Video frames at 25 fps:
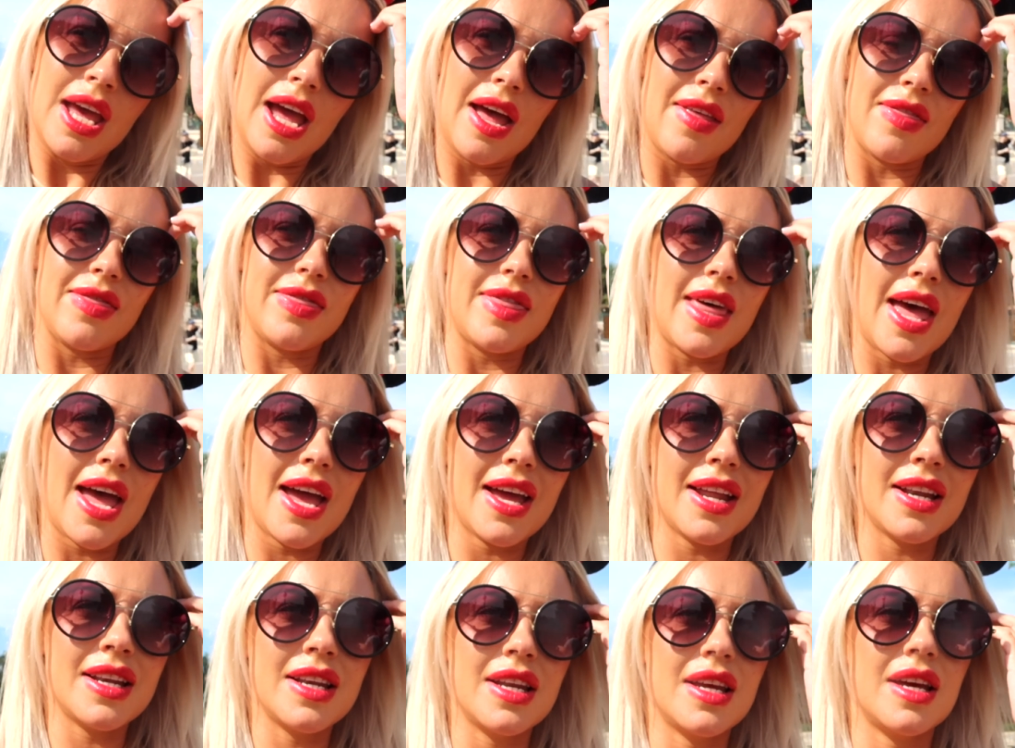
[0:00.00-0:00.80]
And
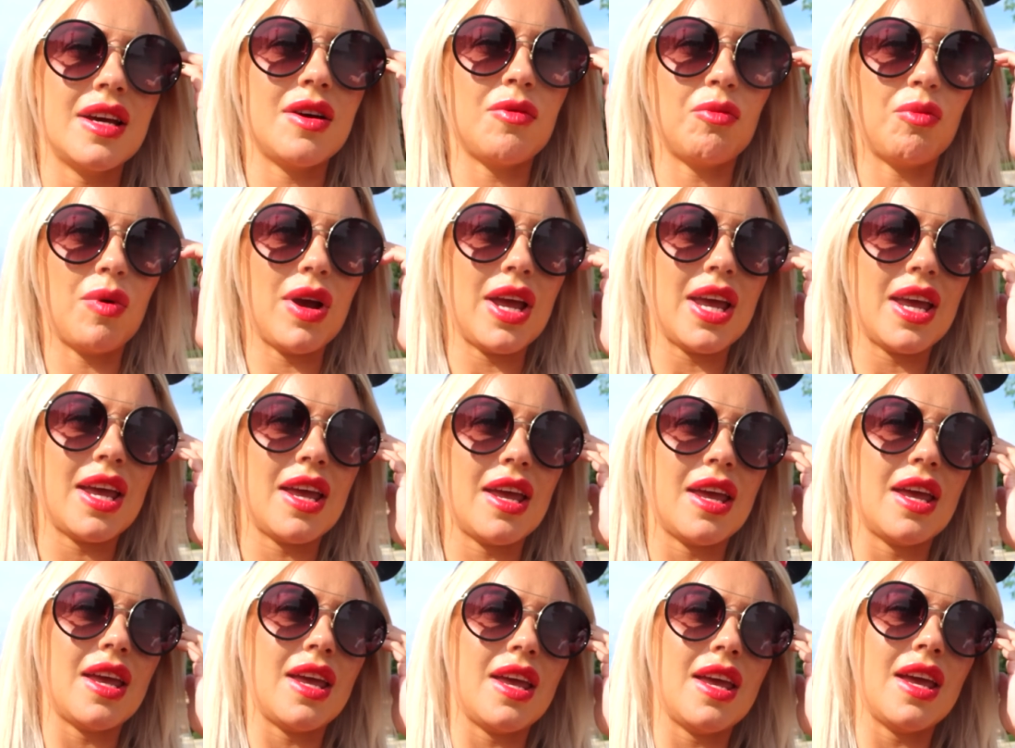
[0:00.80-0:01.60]
then
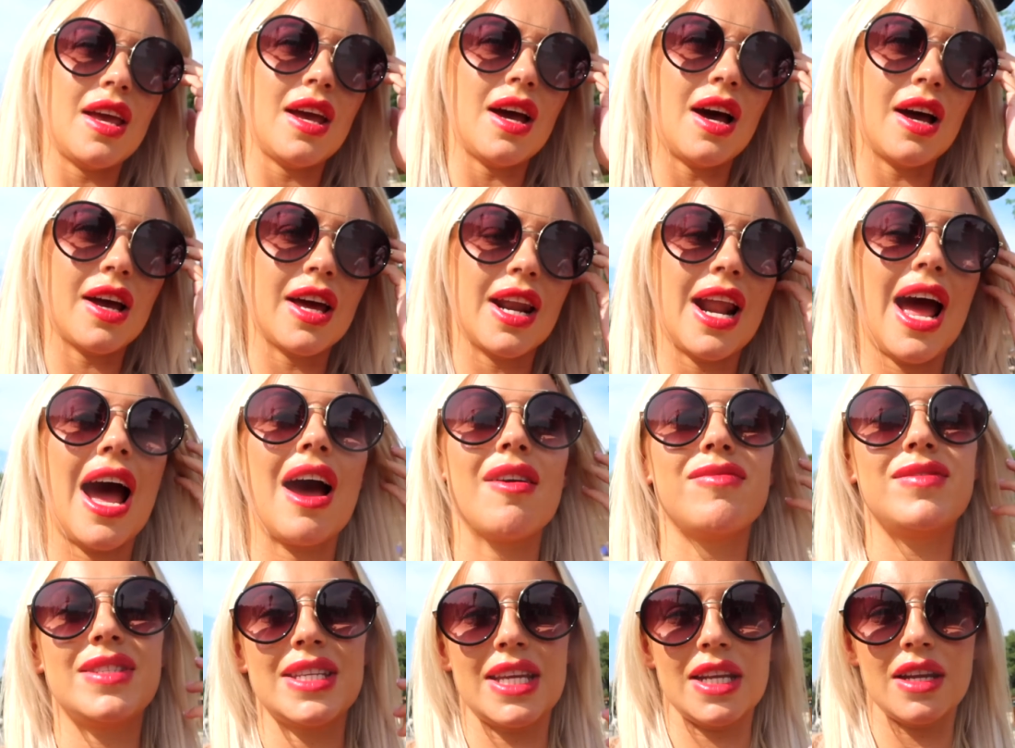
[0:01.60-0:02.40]
we are going to
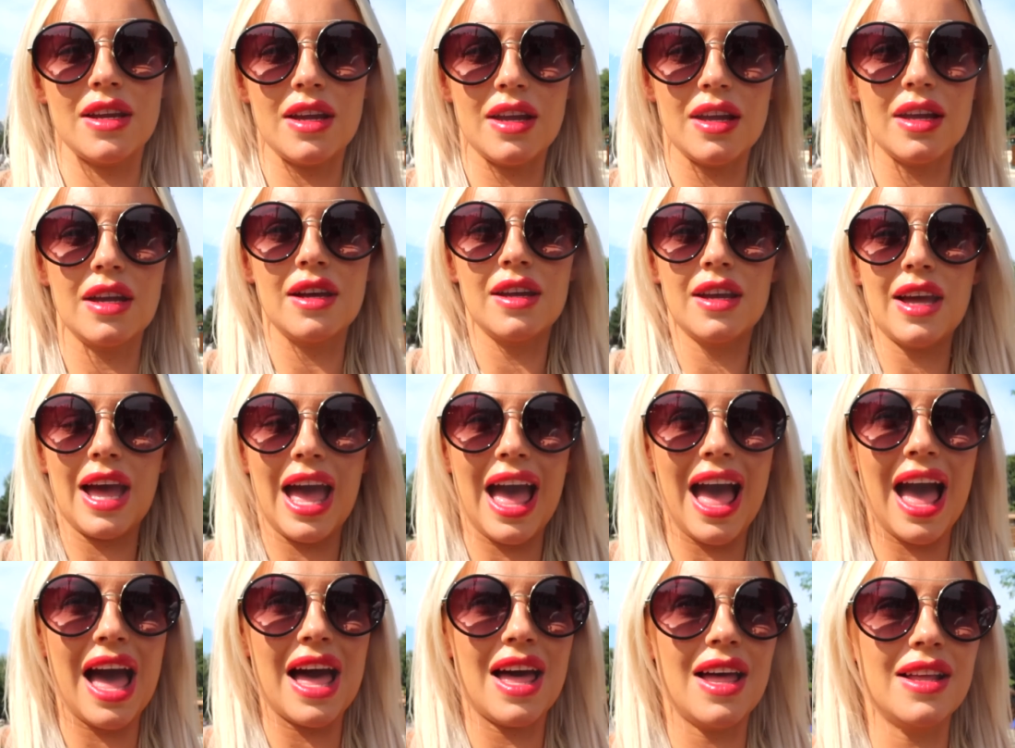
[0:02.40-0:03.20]
have dinner
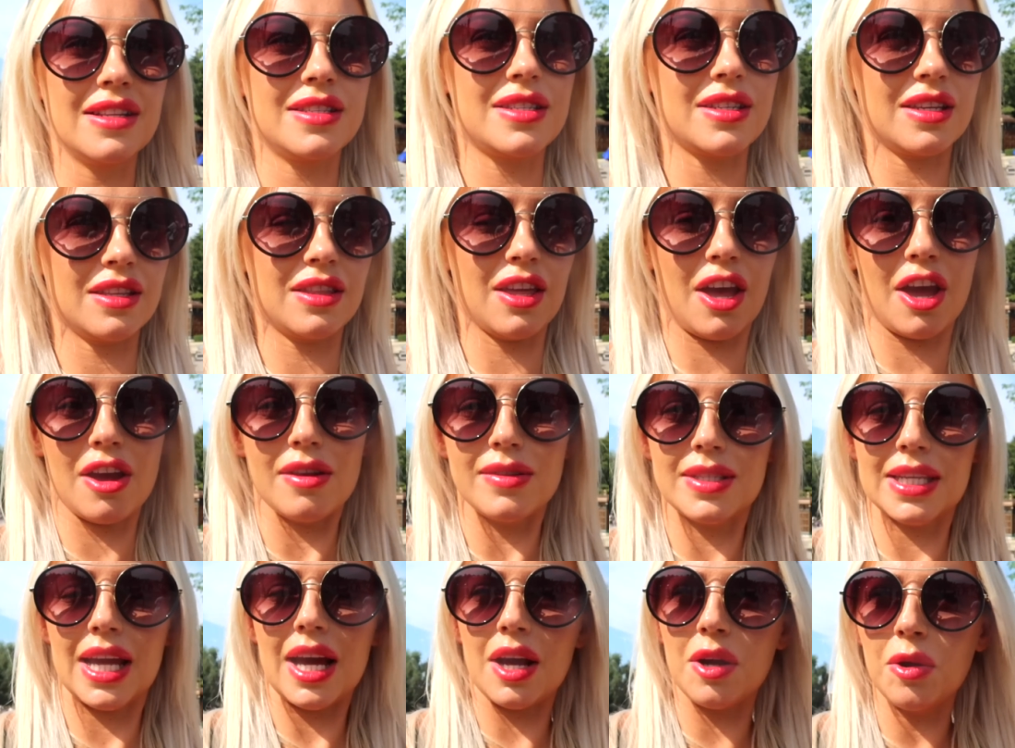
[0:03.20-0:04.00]
at the
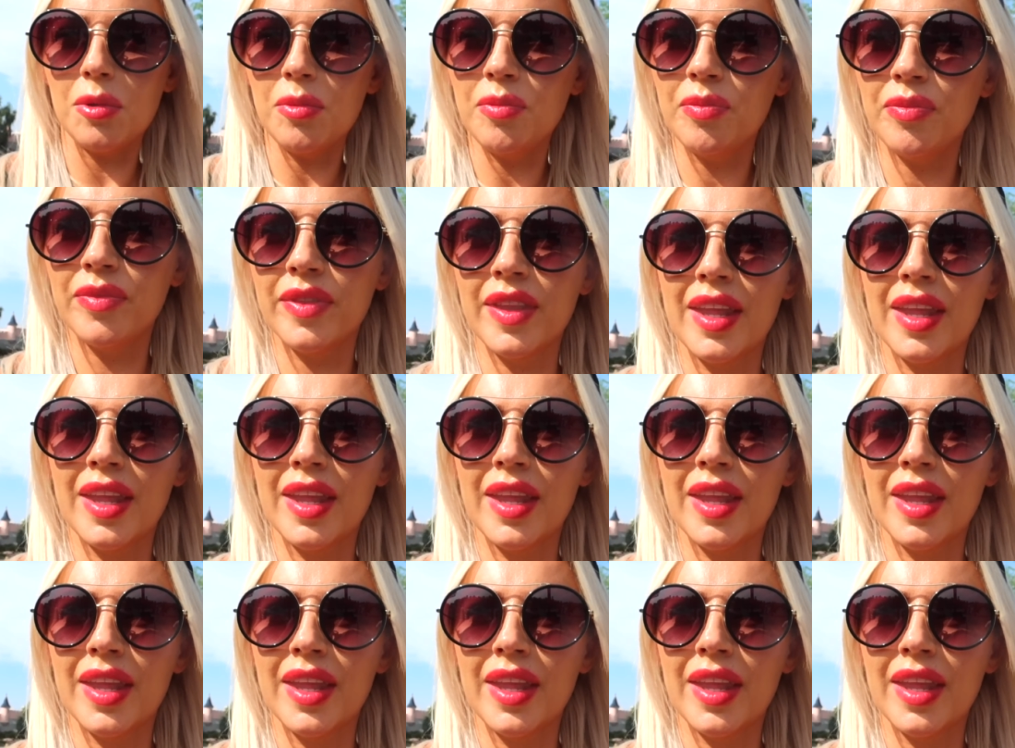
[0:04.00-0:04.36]
hotel.